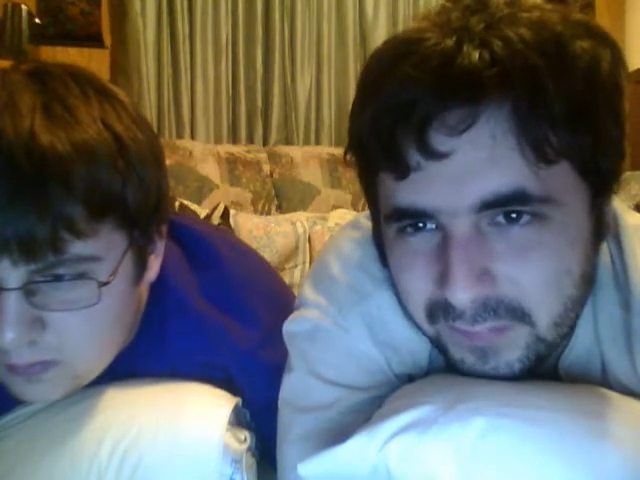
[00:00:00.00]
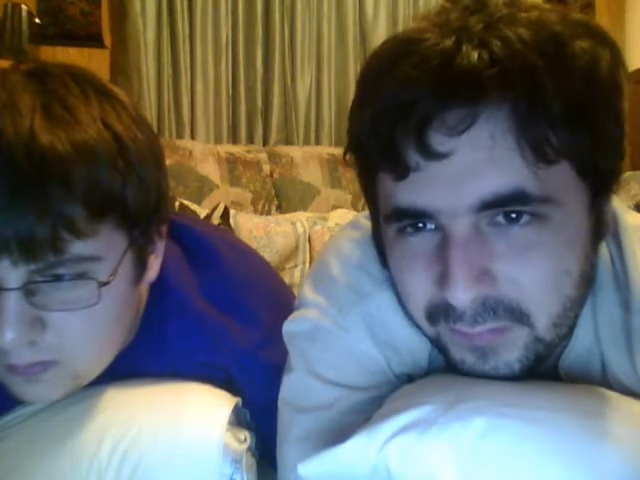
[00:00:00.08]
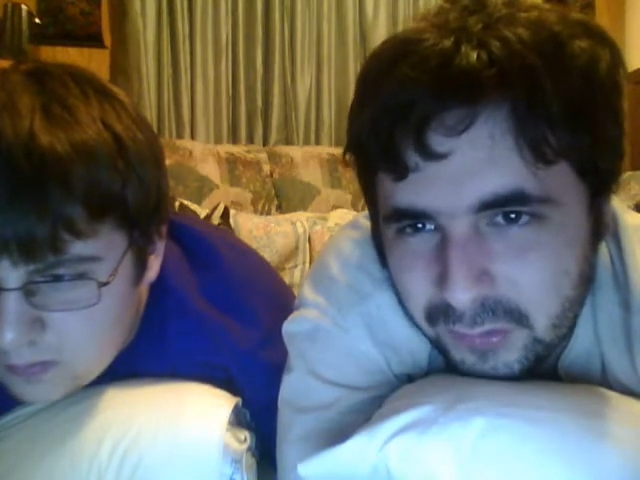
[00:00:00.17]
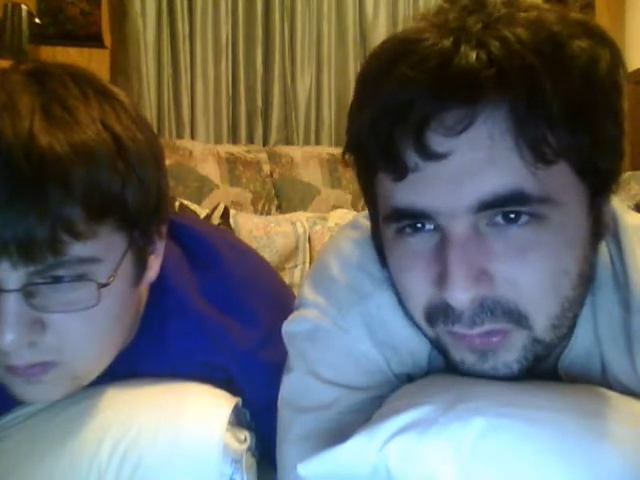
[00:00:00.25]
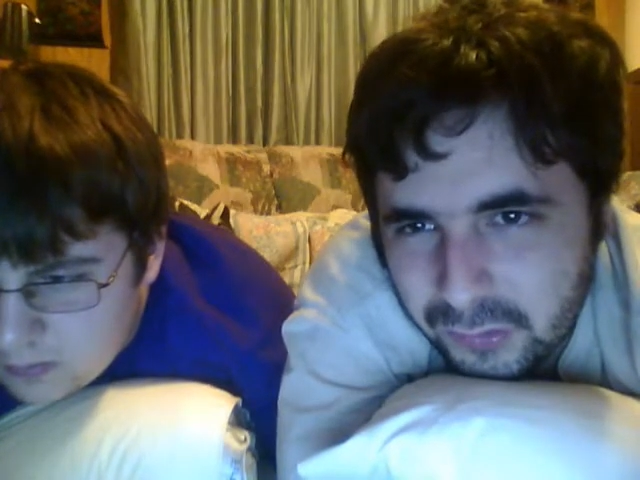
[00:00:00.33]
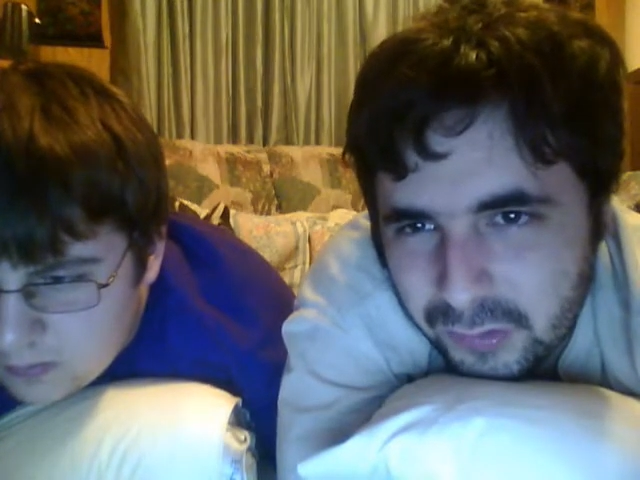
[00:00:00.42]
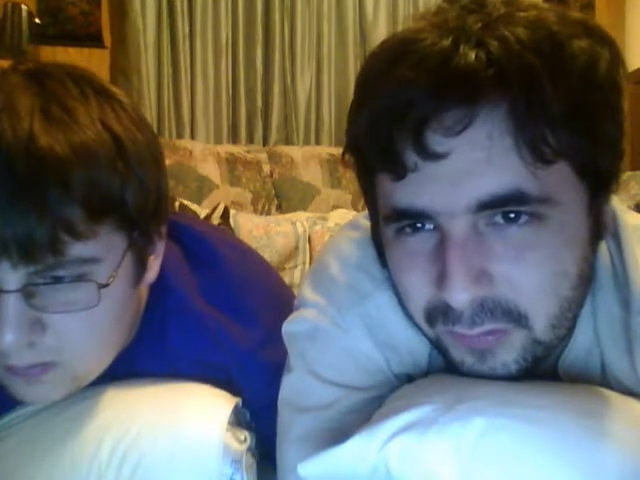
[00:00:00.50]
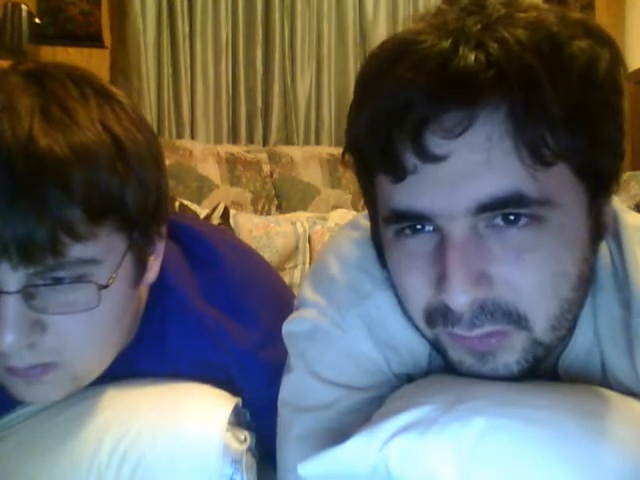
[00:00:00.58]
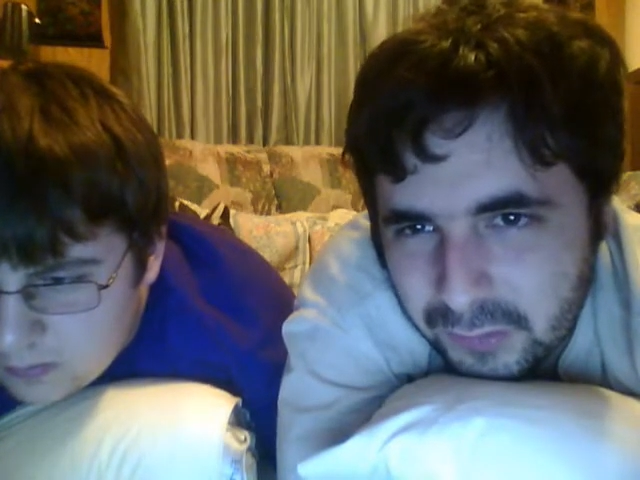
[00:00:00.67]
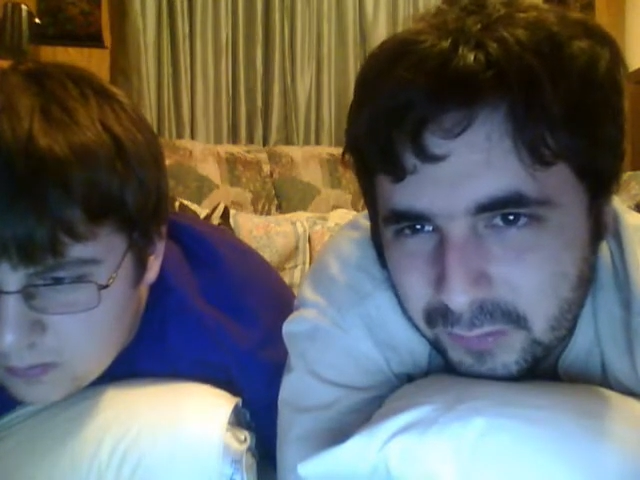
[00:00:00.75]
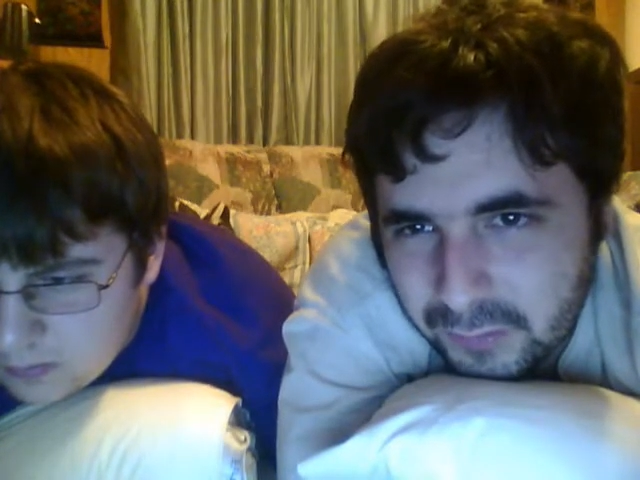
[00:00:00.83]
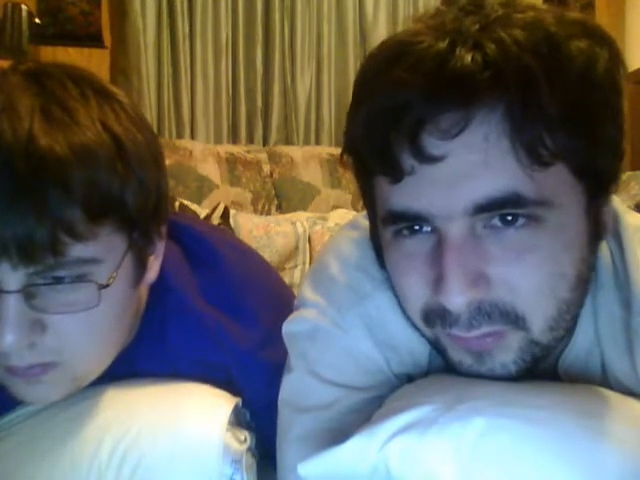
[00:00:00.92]
and she
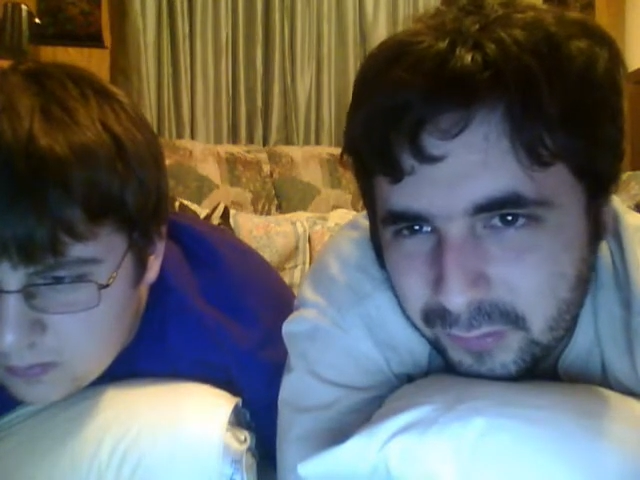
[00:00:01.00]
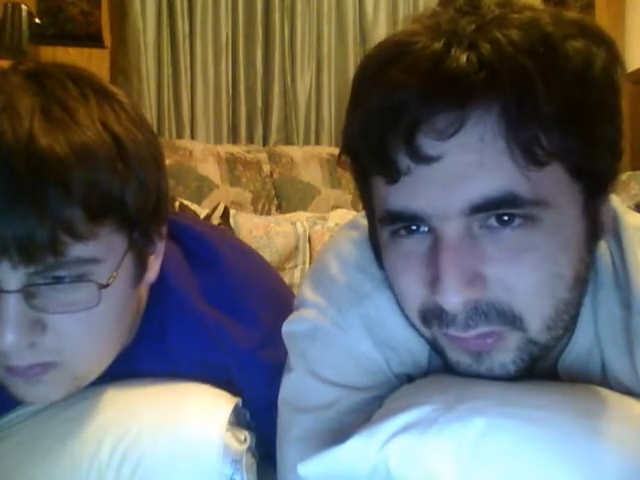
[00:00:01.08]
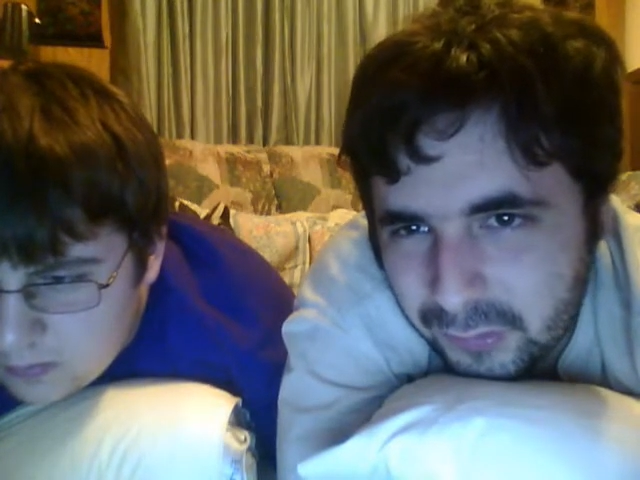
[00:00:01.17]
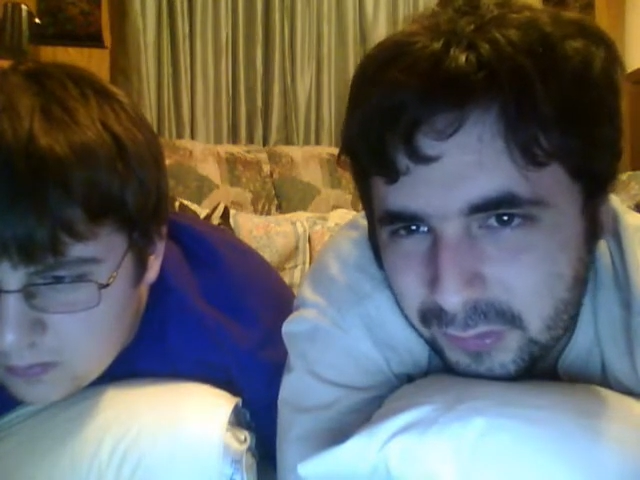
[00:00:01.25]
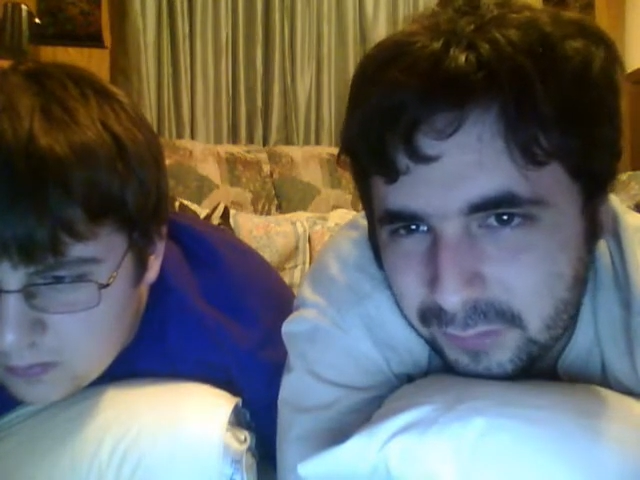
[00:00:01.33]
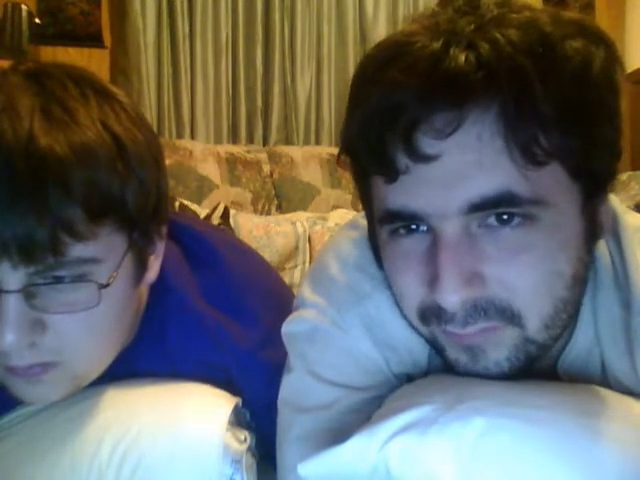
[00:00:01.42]
shifted nervously